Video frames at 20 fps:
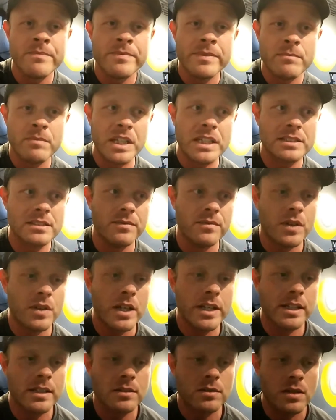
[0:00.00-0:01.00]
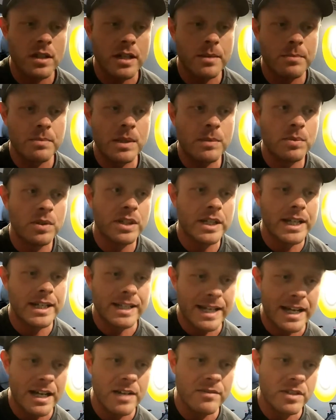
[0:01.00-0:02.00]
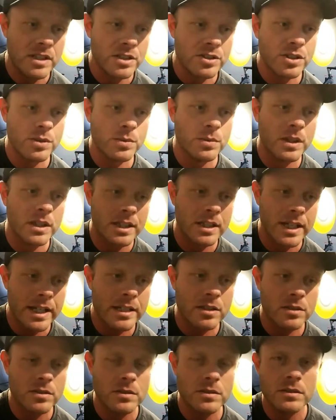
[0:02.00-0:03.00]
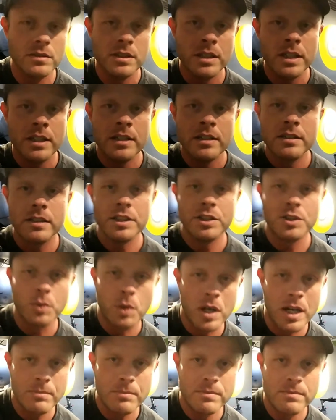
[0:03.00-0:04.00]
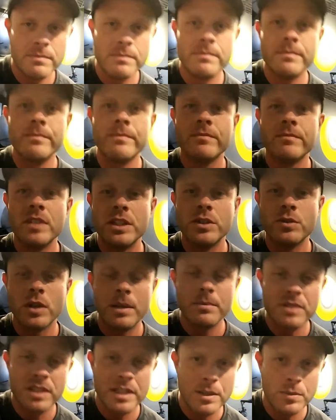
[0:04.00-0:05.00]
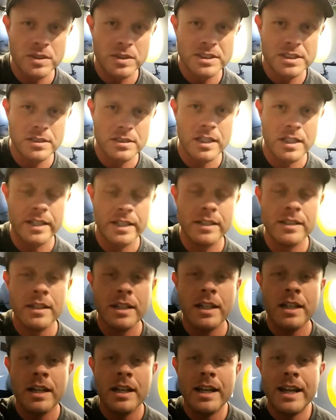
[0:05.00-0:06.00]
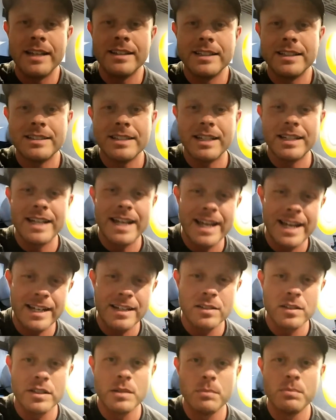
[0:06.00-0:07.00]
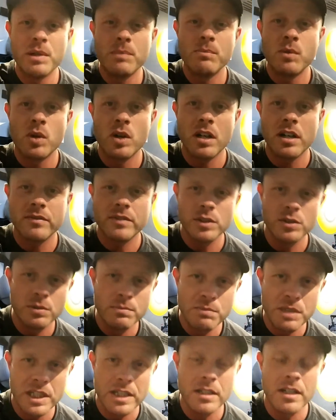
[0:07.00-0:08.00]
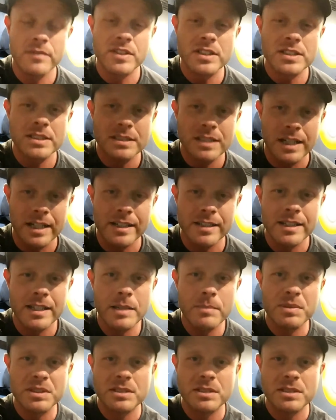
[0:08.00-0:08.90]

because I'm finding a lot of people that have an issue with the ankle, they drop. They drop to that one side, and they tend to hang a little bit more off glute med, off the side of the hip, as